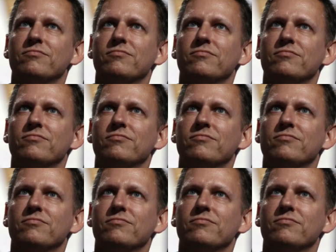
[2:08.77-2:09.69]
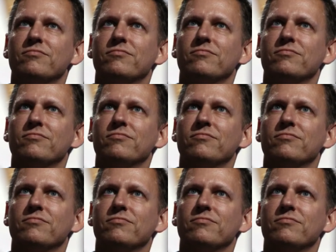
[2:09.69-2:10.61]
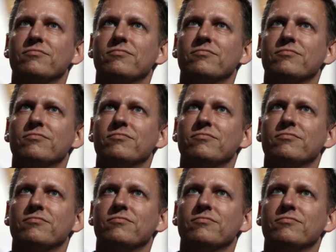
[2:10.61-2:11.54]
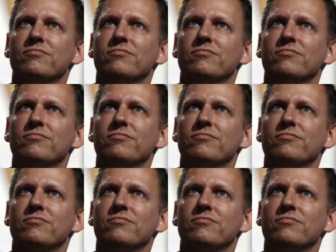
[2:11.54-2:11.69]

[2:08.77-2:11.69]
[no speech]